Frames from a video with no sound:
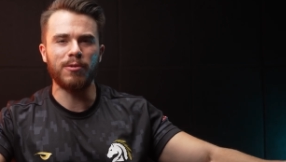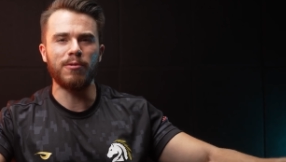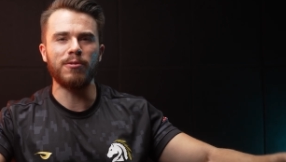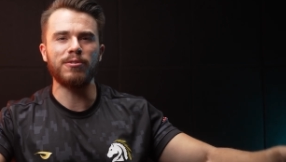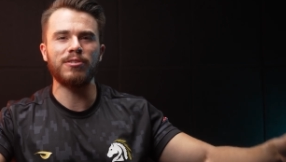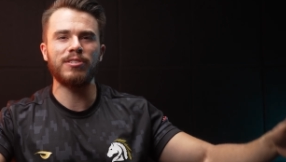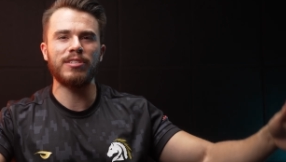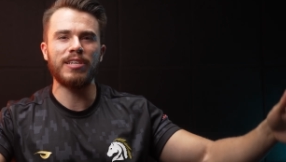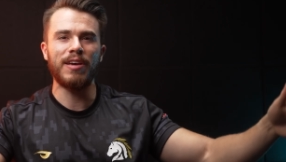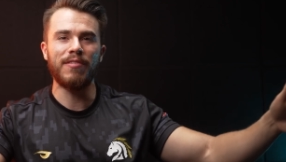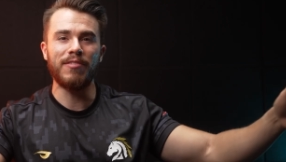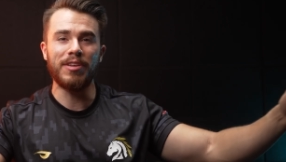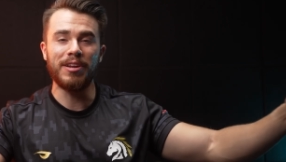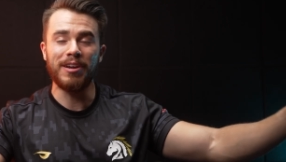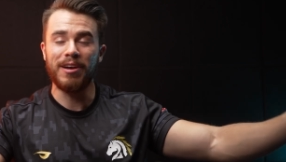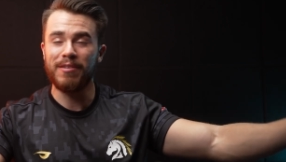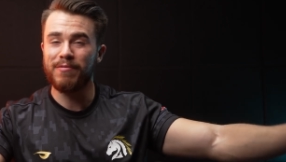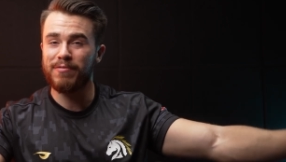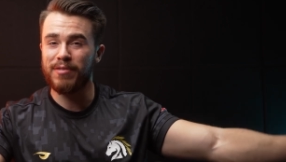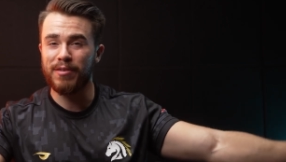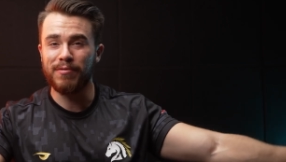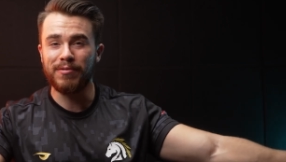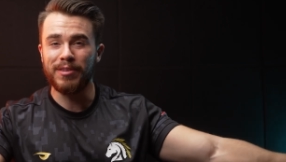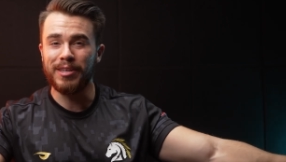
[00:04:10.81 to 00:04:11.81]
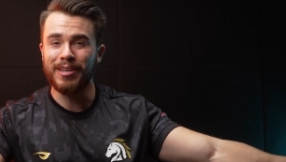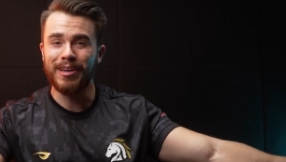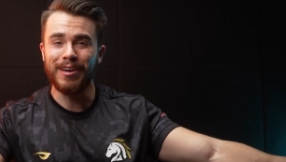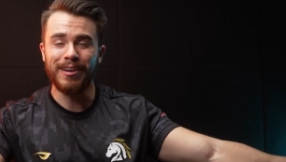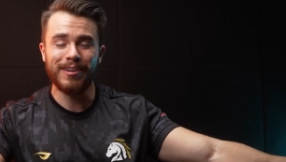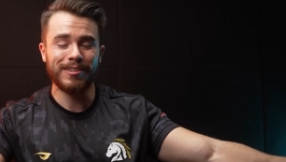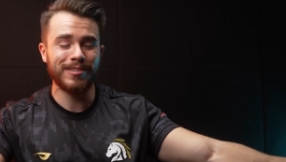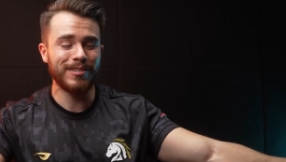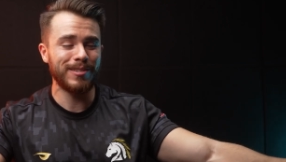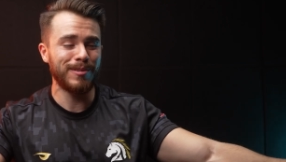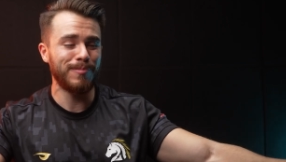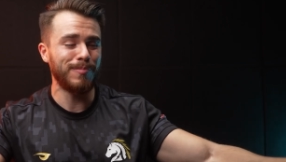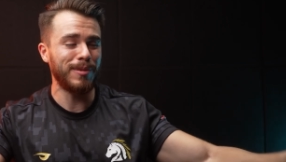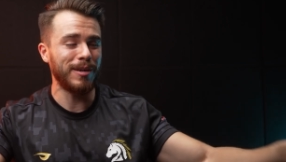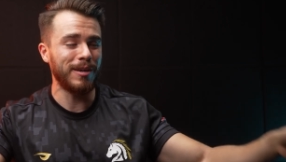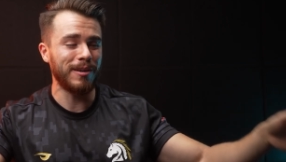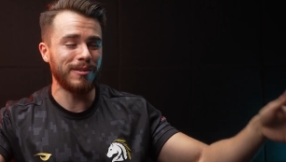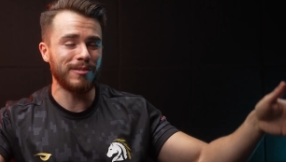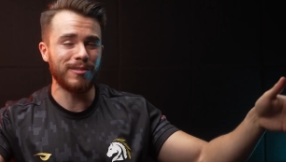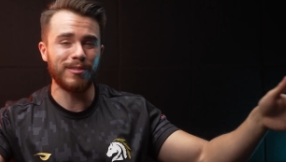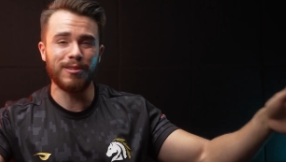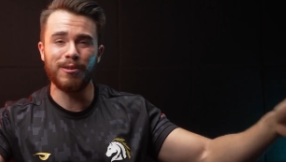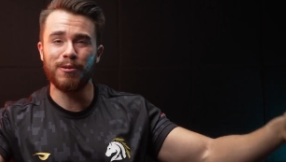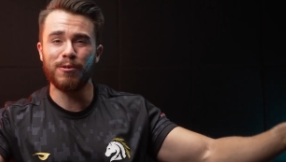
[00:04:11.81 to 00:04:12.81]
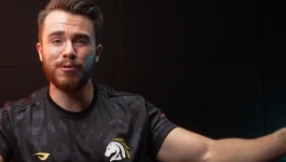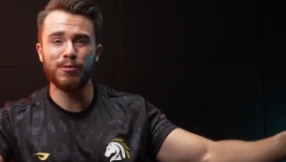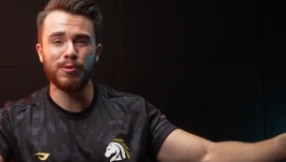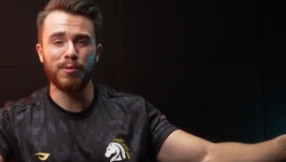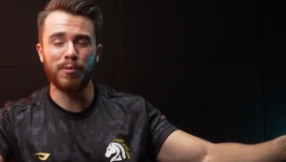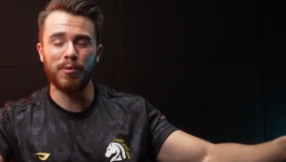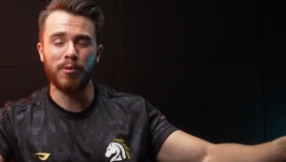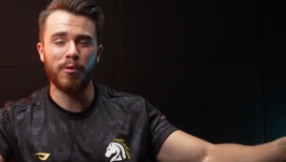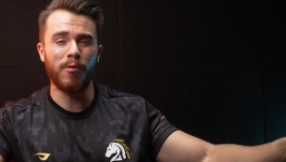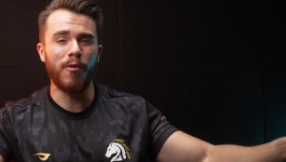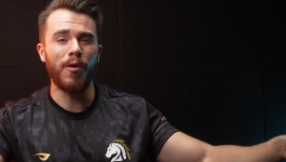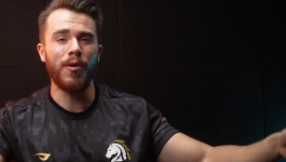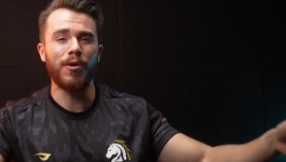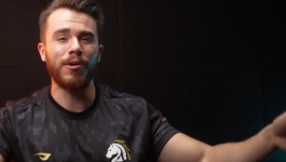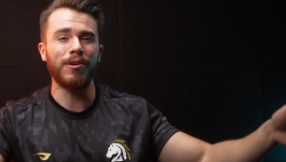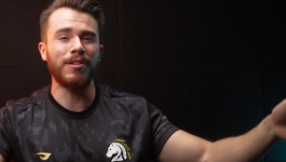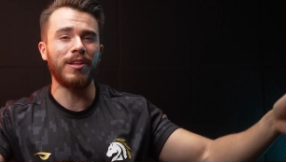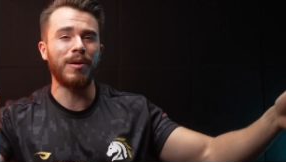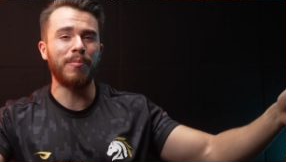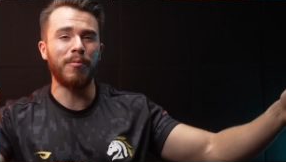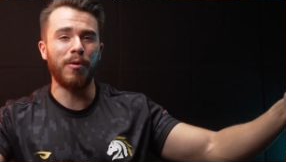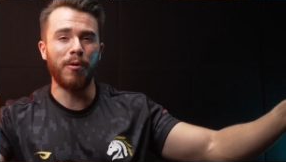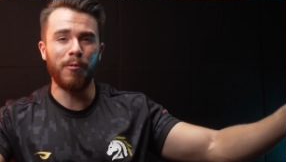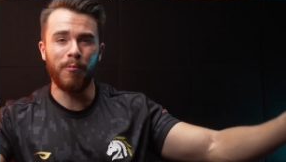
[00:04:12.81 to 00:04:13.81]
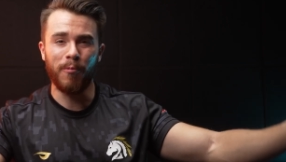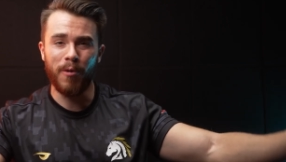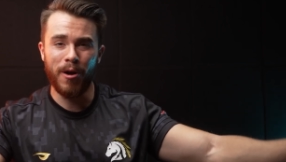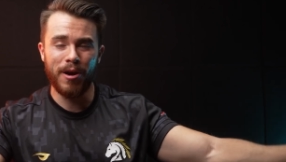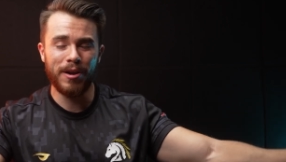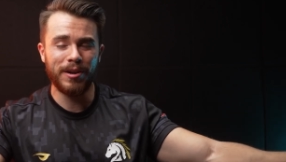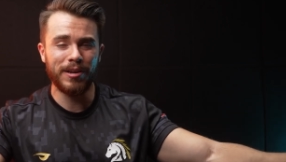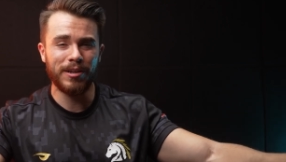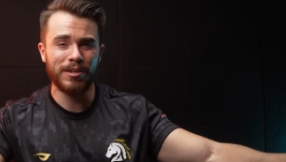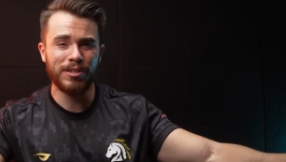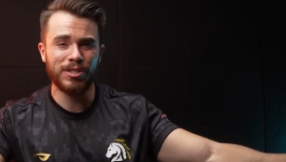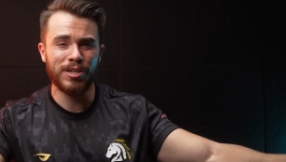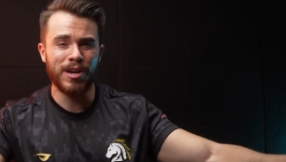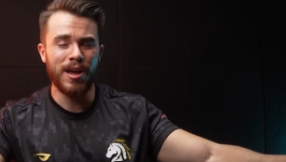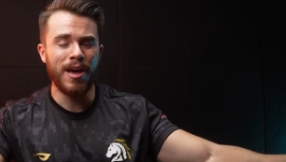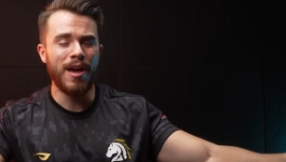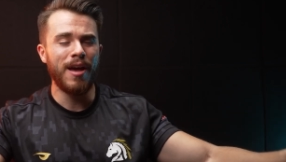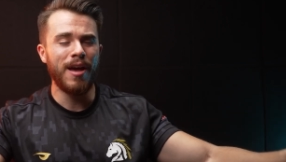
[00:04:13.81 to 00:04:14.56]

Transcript: or 7950X because those will require a lot more wattage